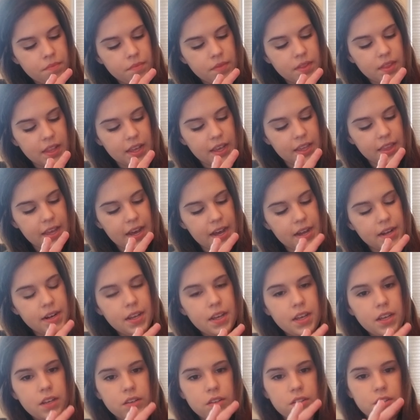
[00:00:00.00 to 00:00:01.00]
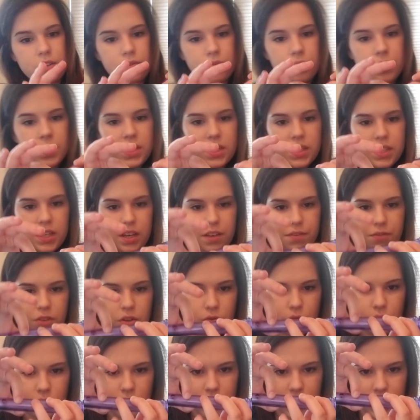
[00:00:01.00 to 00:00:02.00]
like that. So really, if
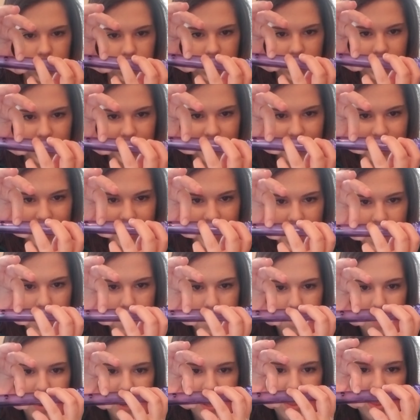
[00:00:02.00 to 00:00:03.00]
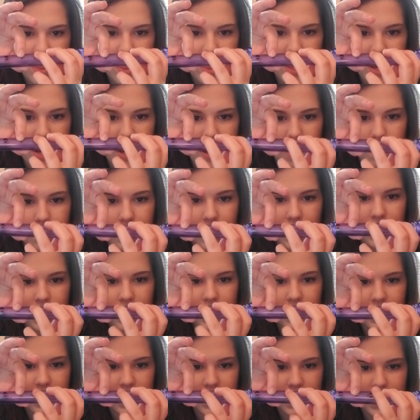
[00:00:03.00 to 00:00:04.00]
you look like that, my thumb
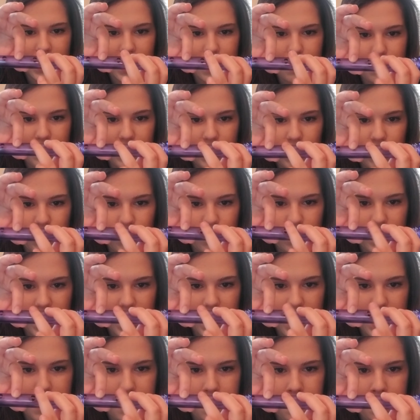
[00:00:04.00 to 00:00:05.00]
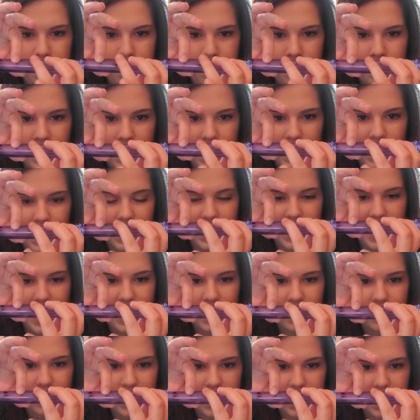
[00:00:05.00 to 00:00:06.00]
sits in between the
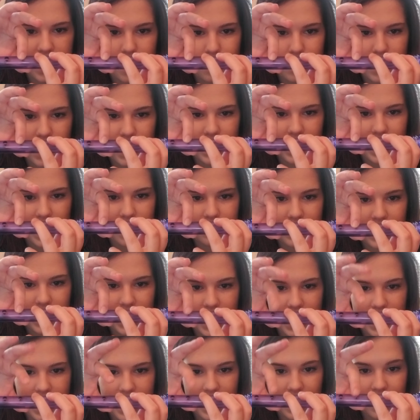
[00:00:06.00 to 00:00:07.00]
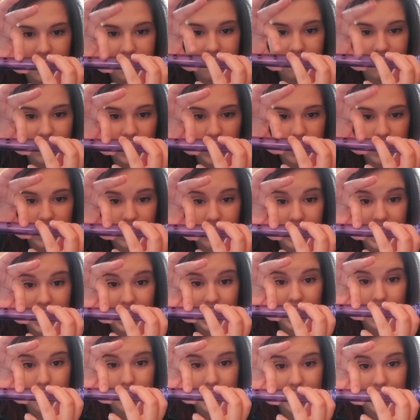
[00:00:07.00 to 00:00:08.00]
last finger on my left hand and the first finger on my